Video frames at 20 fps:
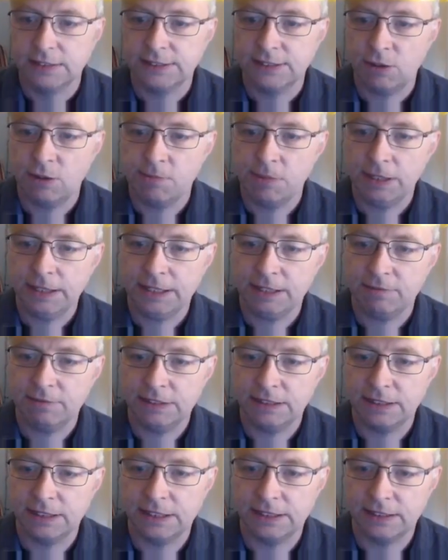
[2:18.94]
So I might get
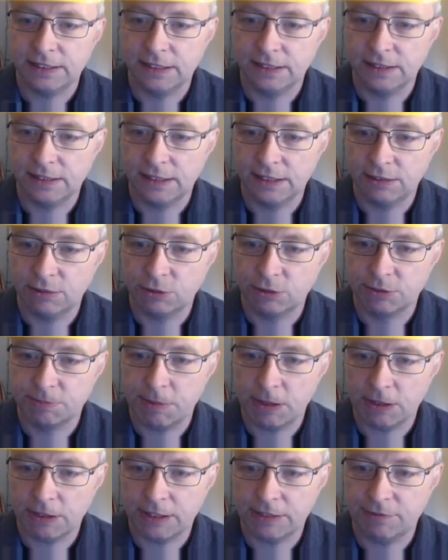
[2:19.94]
rid of the little
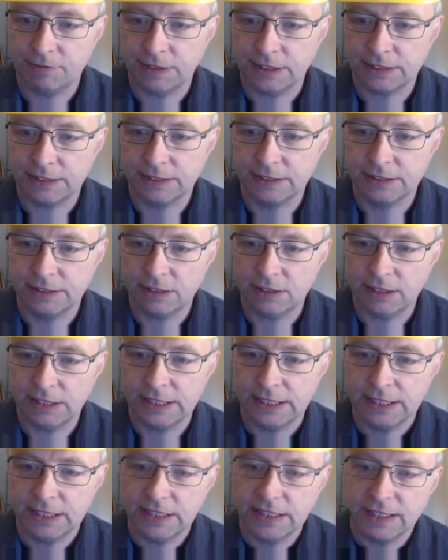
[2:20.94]
sparky effect
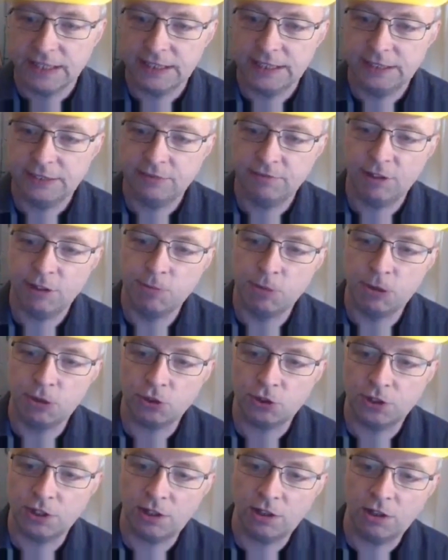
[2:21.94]
entirely. And these are
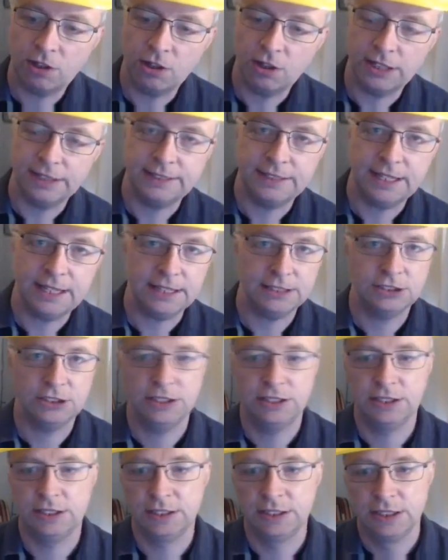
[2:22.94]
robots that are
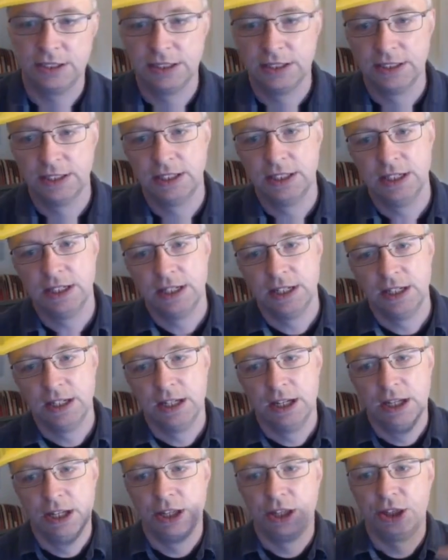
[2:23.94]
attaching
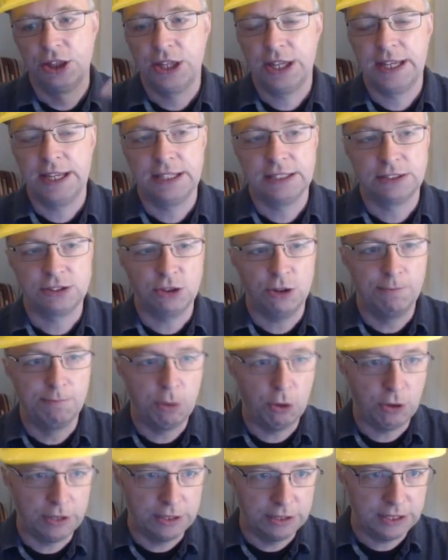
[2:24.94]
things or
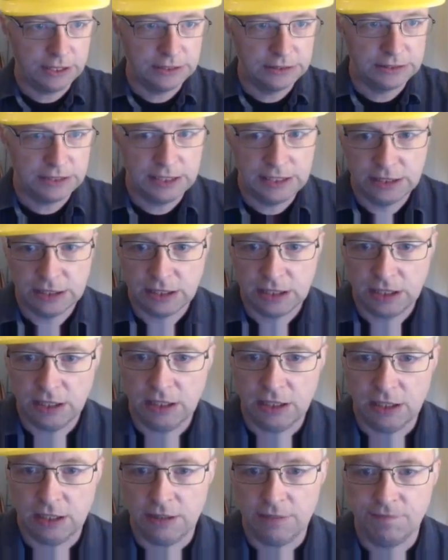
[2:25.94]
putting things in the
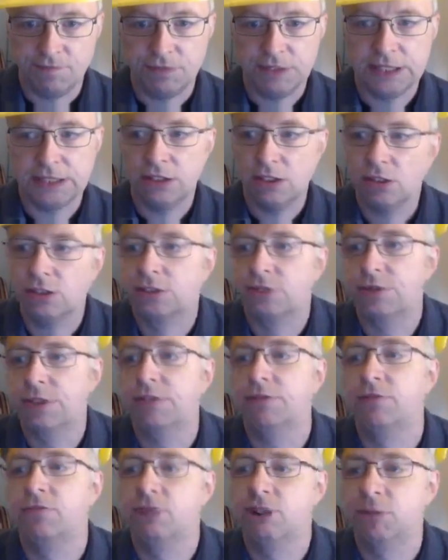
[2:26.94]
car. There's lots of
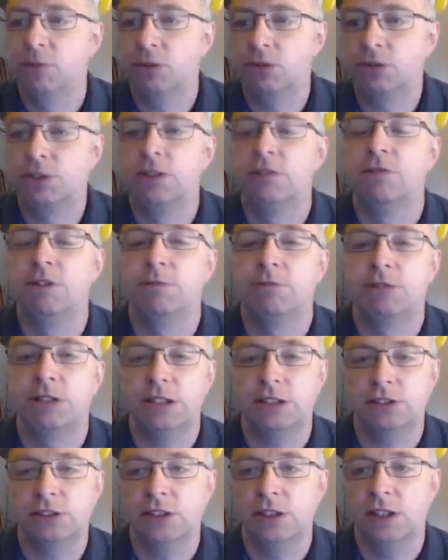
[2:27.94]
different robots in the real
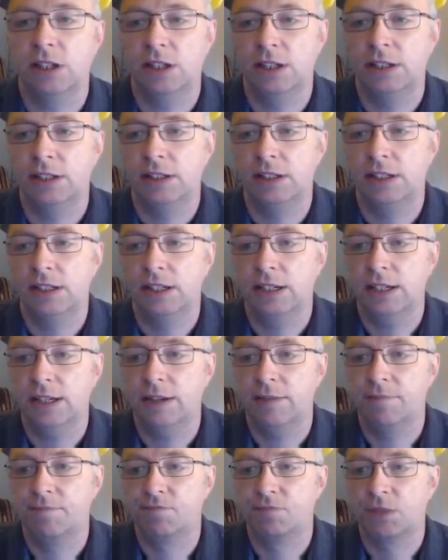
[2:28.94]
production line,
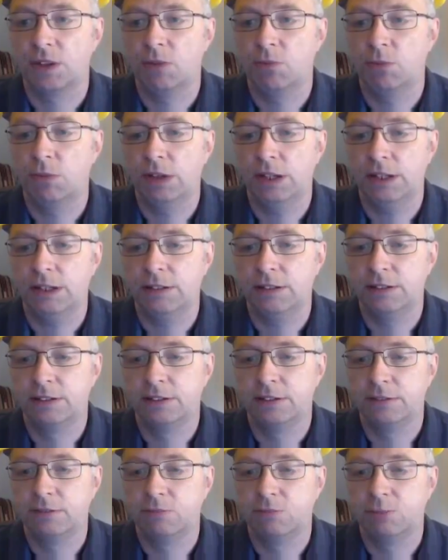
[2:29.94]
and
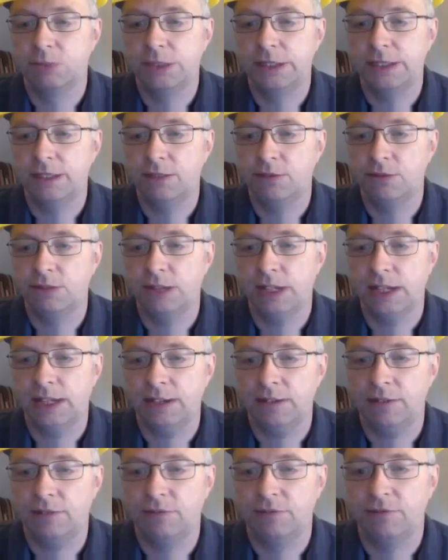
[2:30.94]
we don't
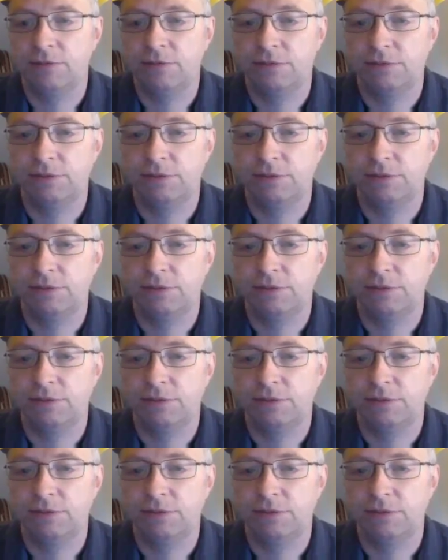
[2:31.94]
have